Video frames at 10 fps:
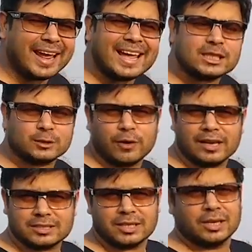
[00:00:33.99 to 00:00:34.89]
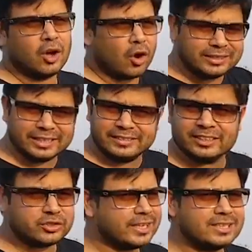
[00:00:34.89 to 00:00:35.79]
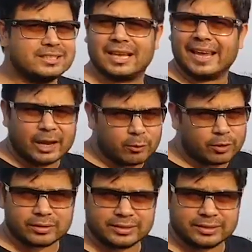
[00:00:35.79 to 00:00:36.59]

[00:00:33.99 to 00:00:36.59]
as fast on the Indian streets ever.